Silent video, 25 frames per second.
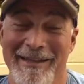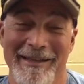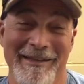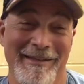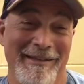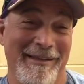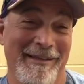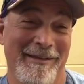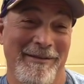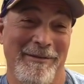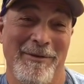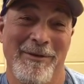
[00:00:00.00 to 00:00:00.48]

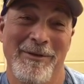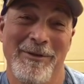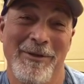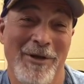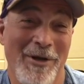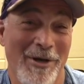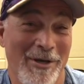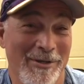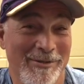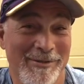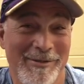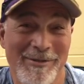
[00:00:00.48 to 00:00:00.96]
that the
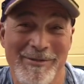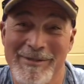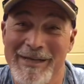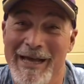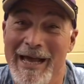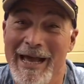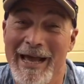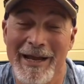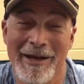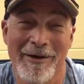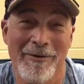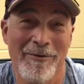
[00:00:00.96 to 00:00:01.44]
loss to
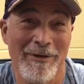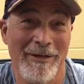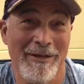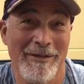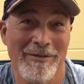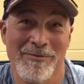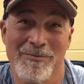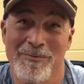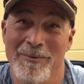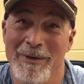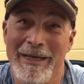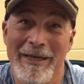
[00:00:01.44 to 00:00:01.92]
Zachary
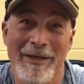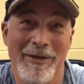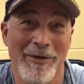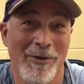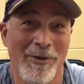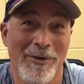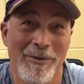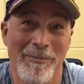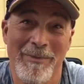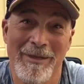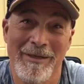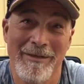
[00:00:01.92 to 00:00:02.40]
has weighed
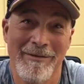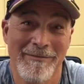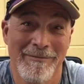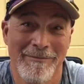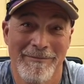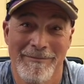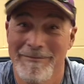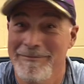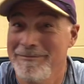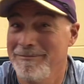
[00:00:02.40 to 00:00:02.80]
on me